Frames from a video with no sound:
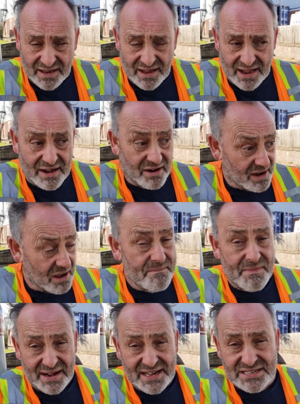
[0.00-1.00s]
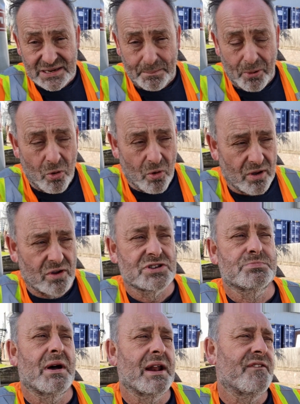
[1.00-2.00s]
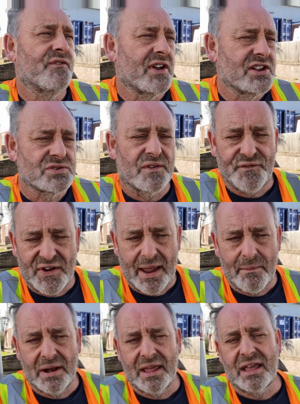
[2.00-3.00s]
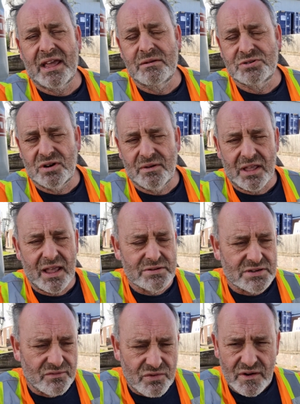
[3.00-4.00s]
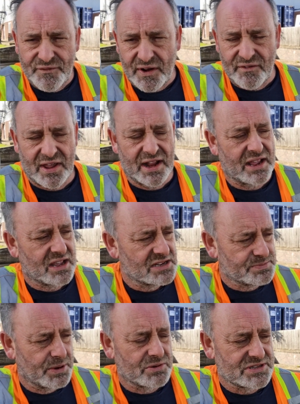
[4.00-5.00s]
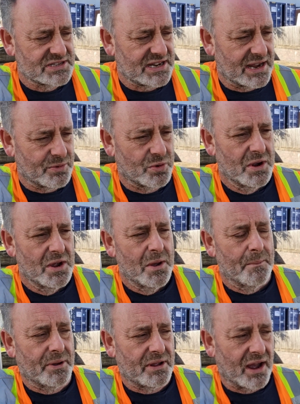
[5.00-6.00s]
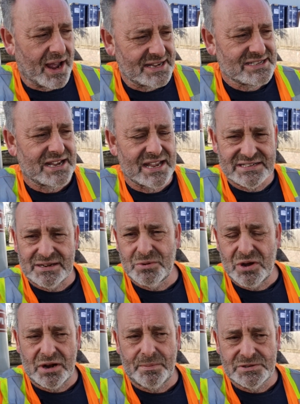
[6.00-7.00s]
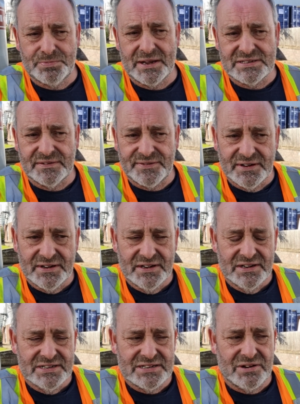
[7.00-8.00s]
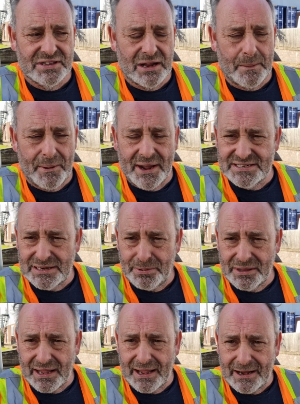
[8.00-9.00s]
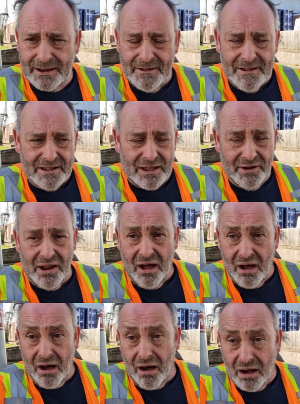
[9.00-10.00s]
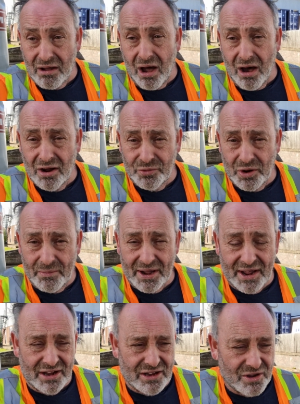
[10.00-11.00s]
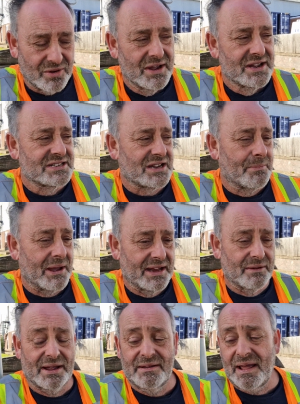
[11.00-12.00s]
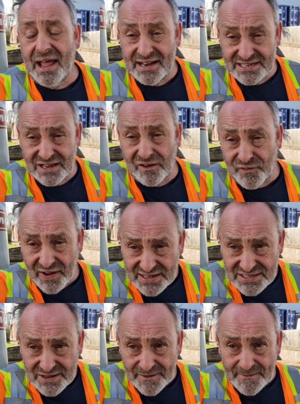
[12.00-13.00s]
And I know money is important because money feeds your family, it keeps a roof over your head, it keeps bills on the table. But I had to get some kind of perspective. So I didn't pace up and down, going, oh God, what am I going to do? So, but anyway, and this is fixed.